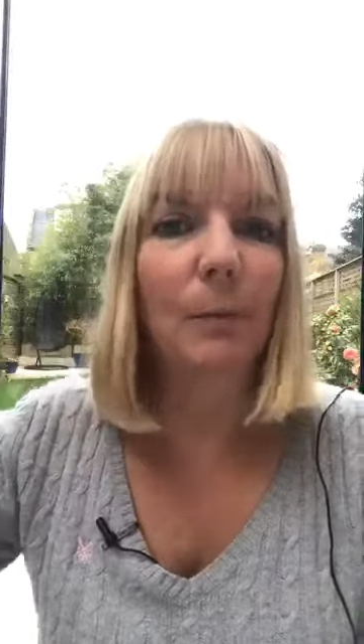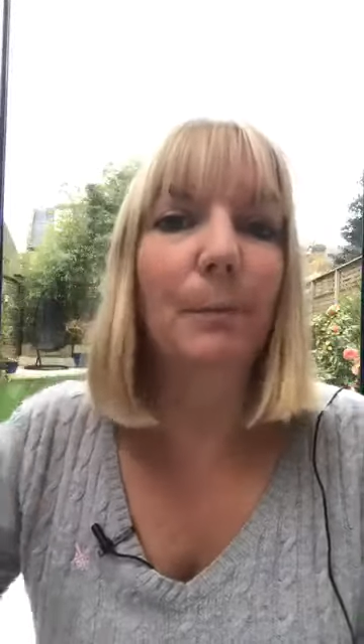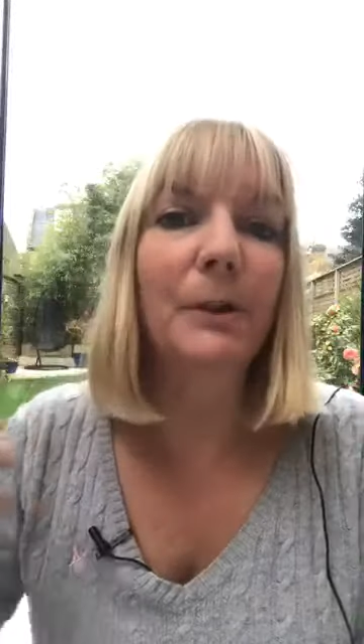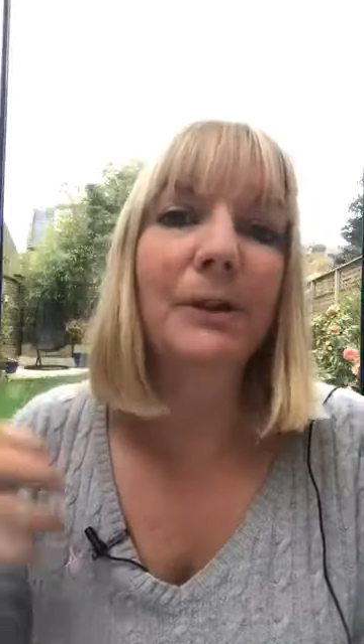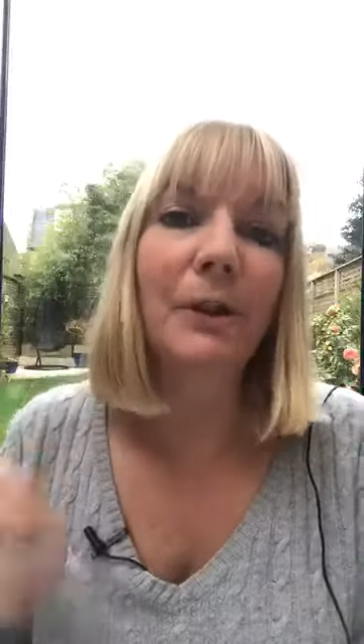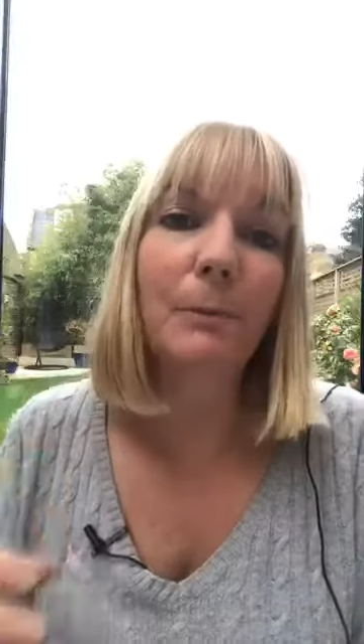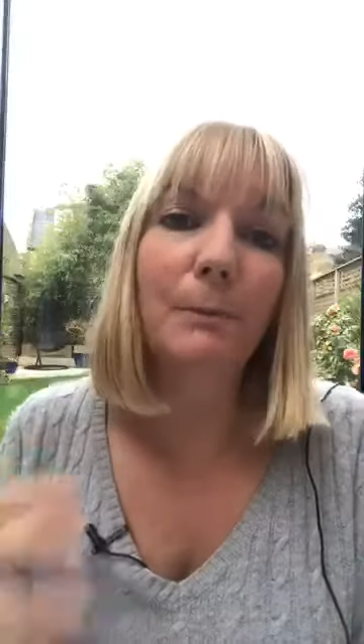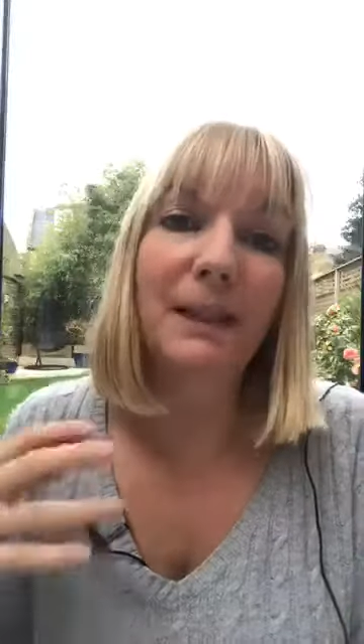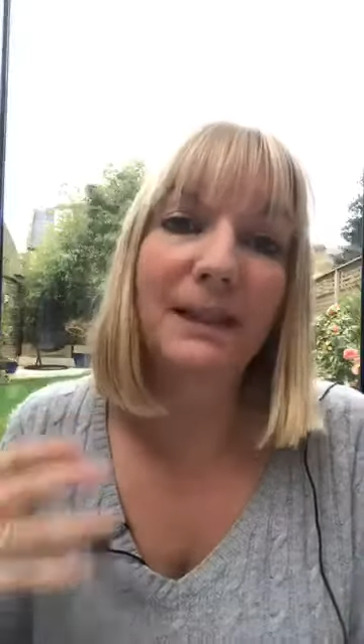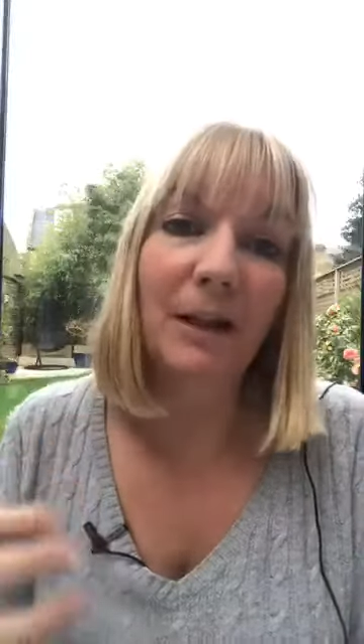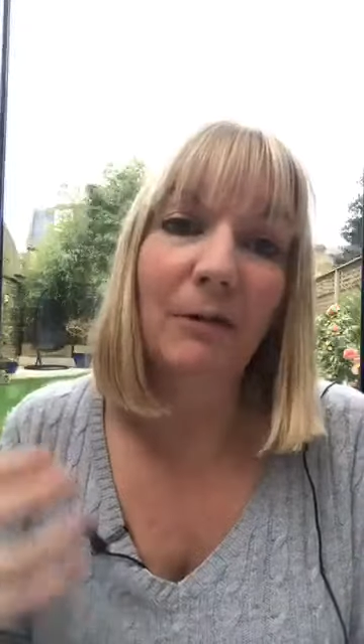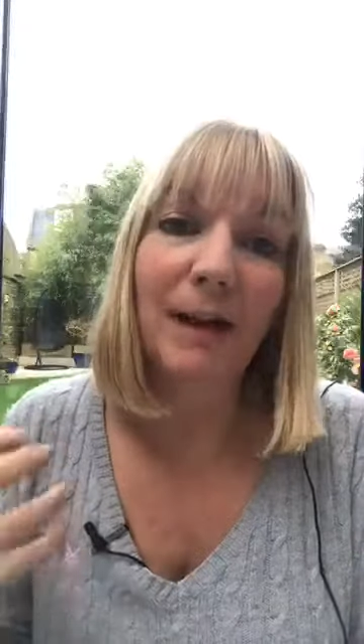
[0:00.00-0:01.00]
but don't be
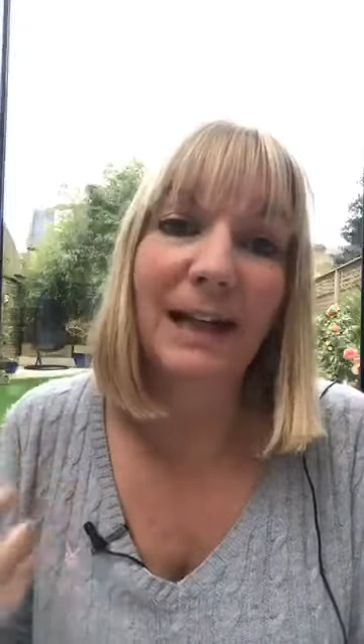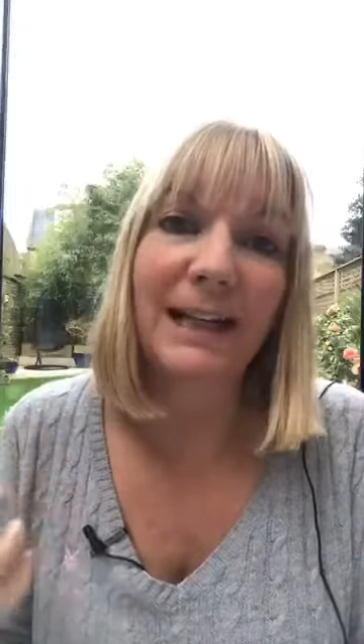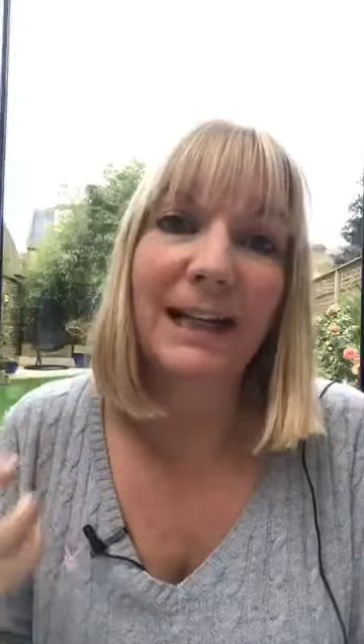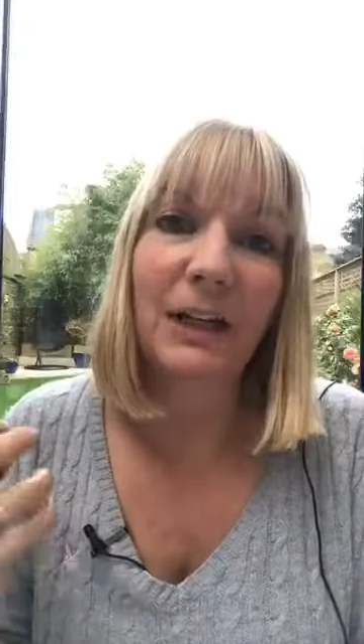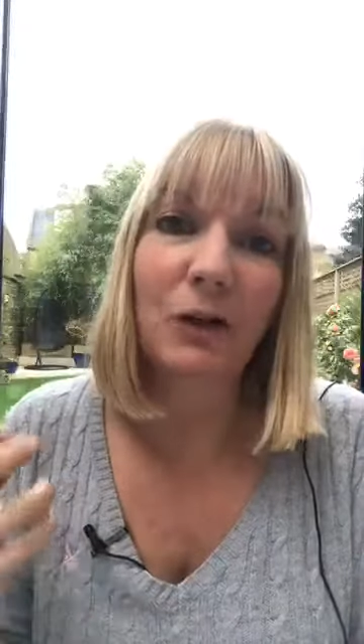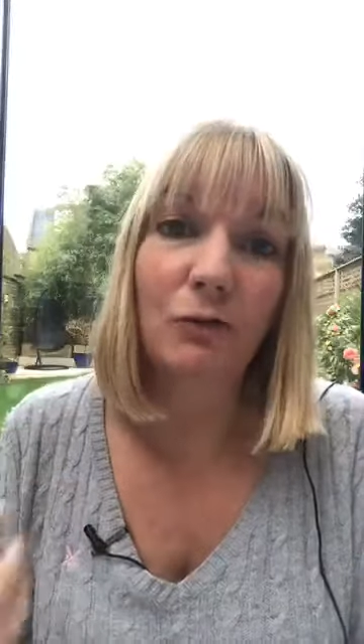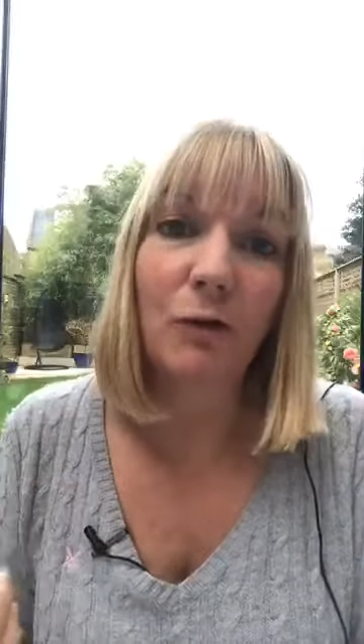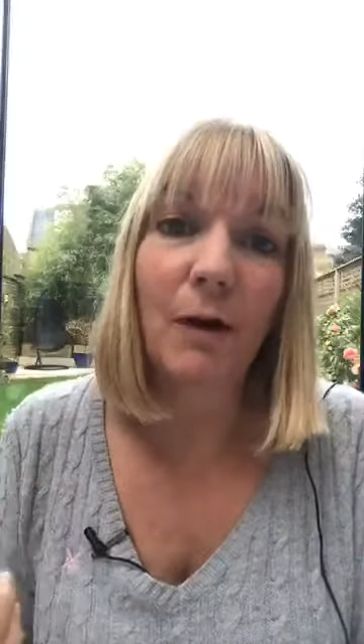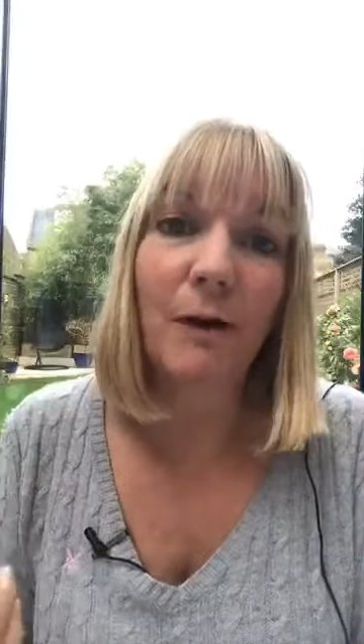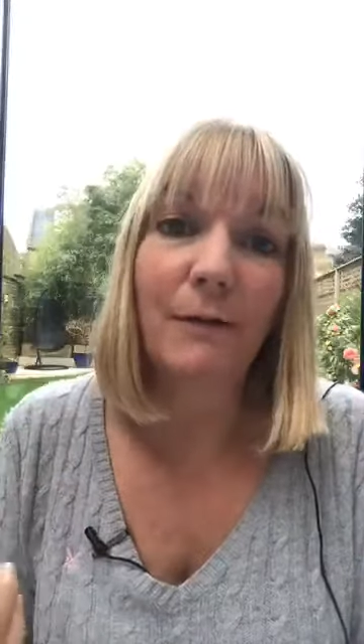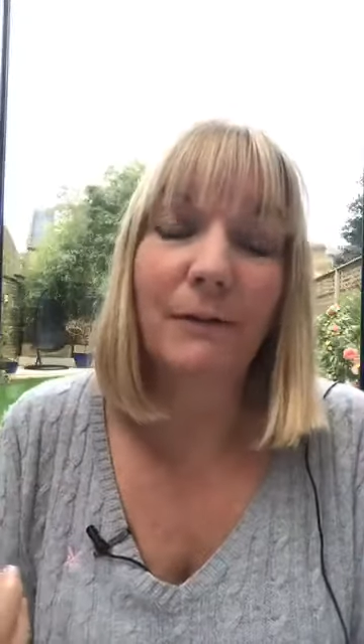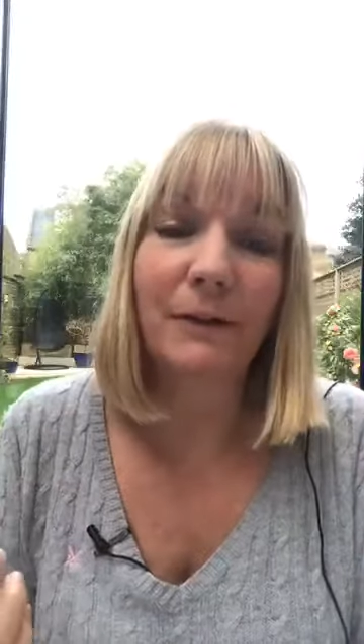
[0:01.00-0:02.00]
directly in a draft,